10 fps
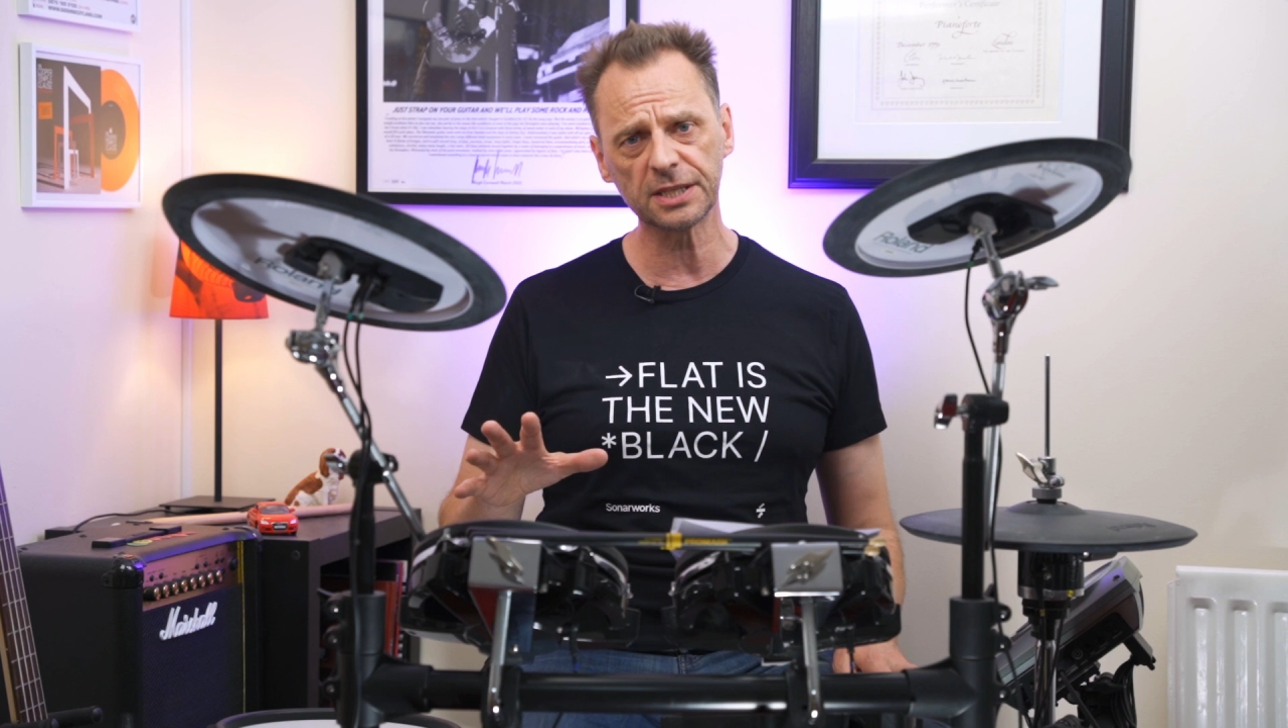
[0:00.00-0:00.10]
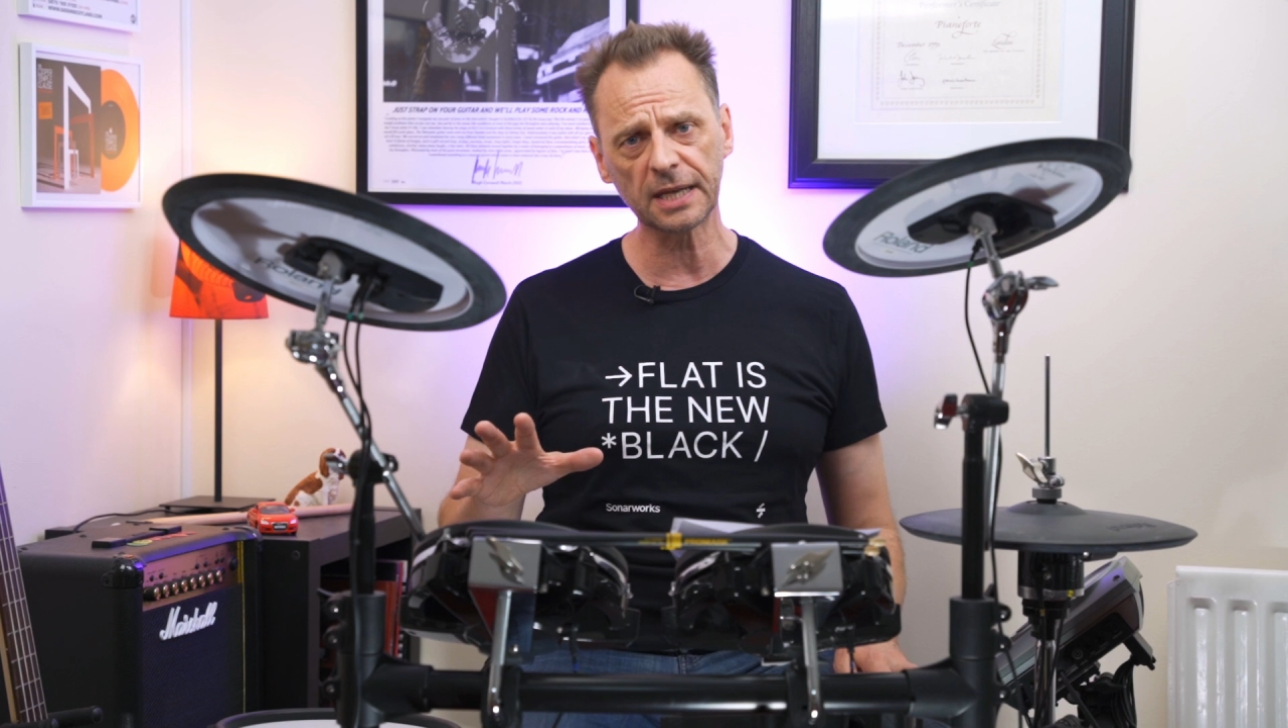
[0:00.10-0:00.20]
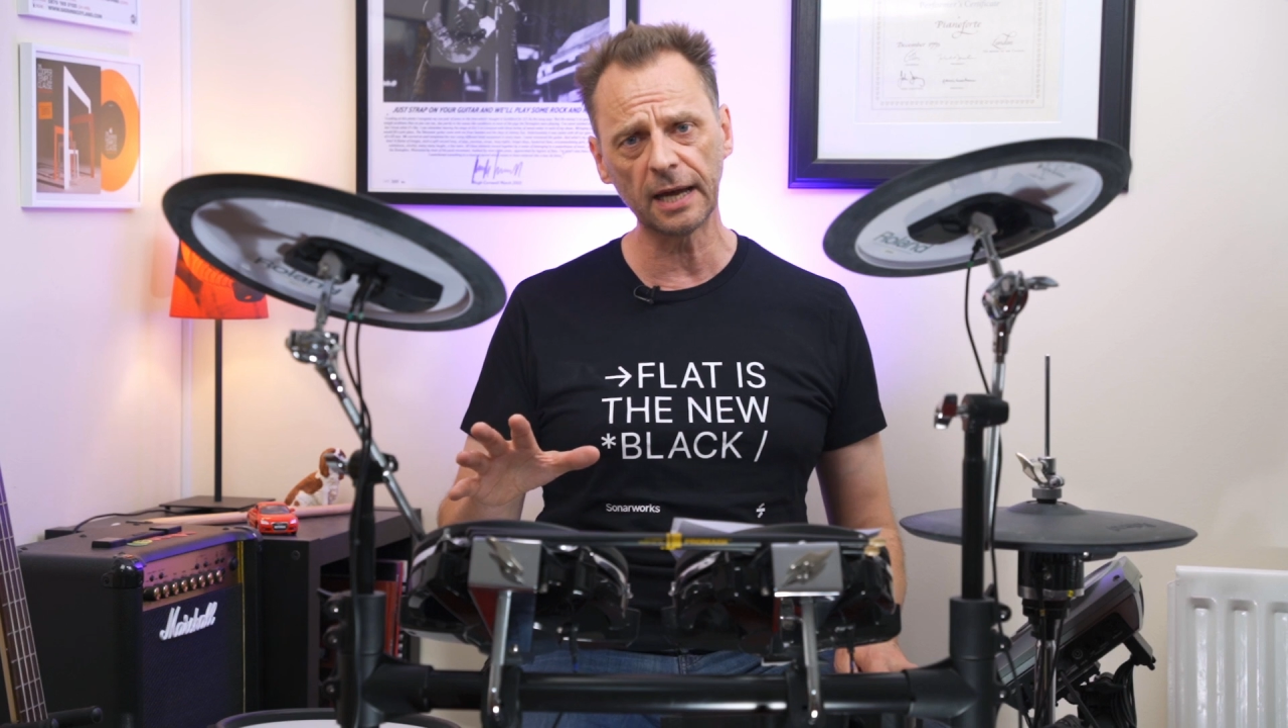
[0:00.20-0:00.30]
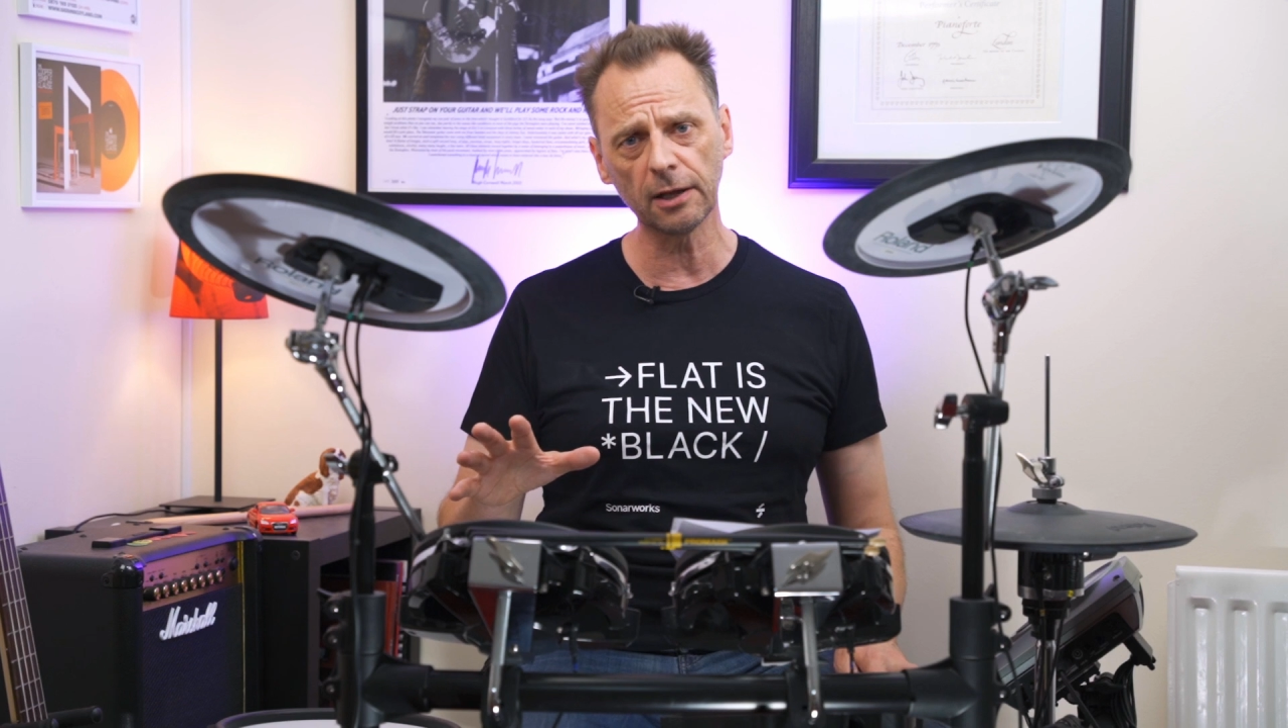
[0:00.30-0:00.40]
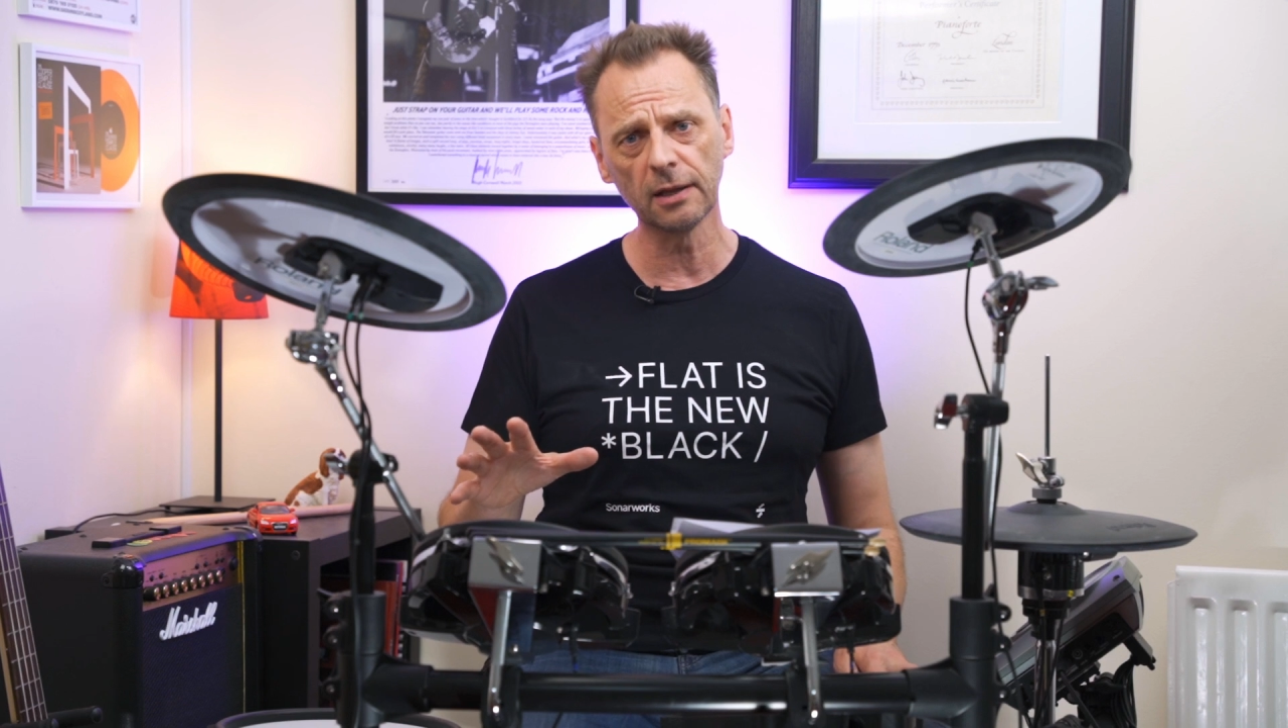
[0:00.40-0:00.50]

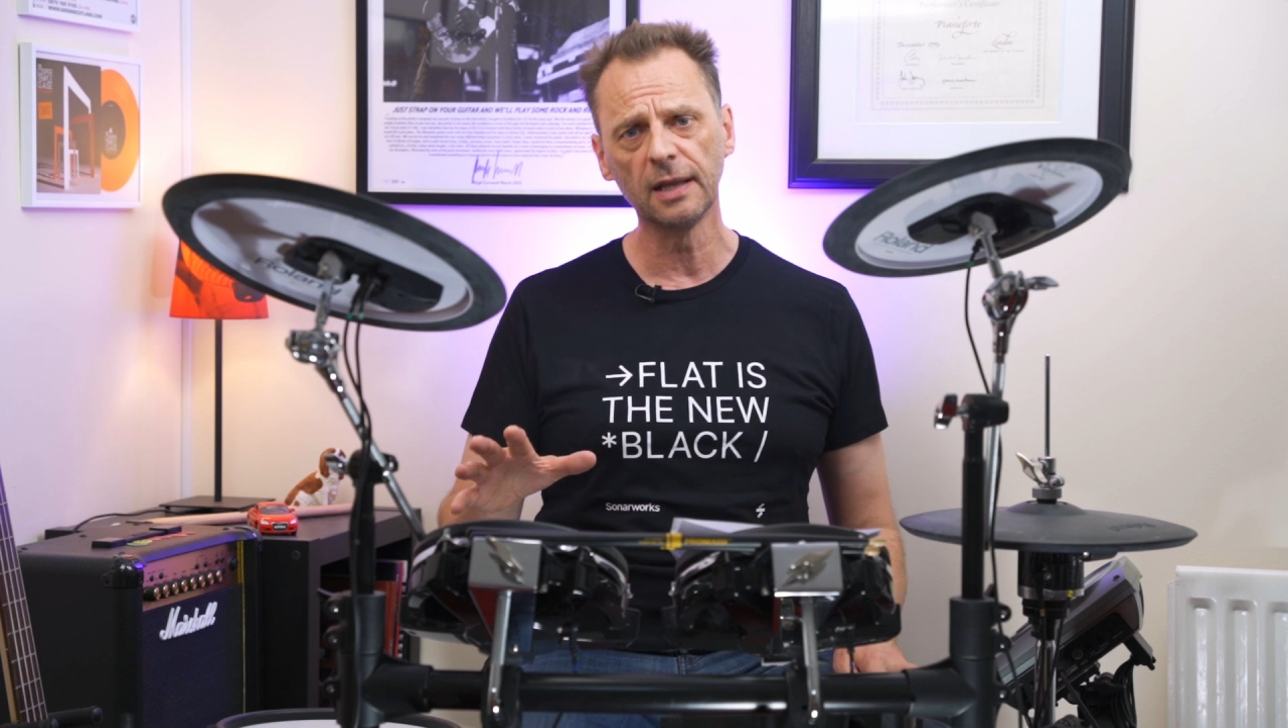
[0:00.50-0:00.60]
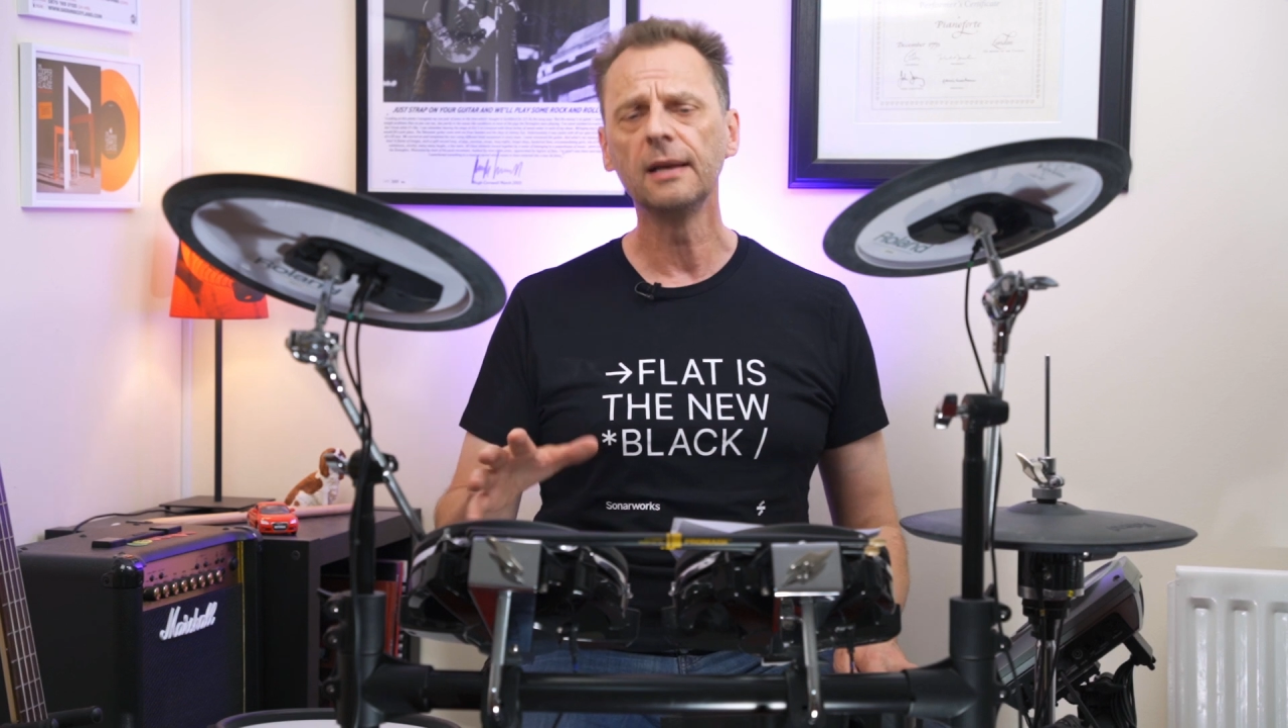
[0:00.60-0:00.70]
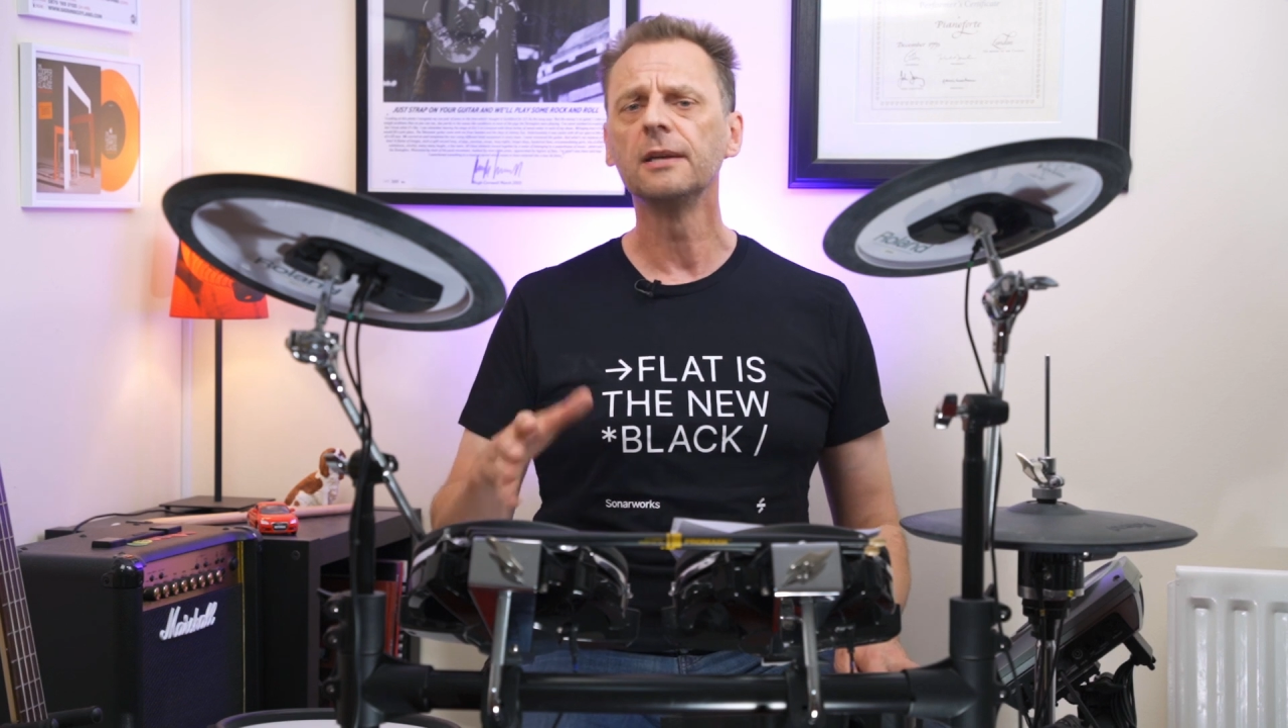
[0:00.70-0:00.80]
scale.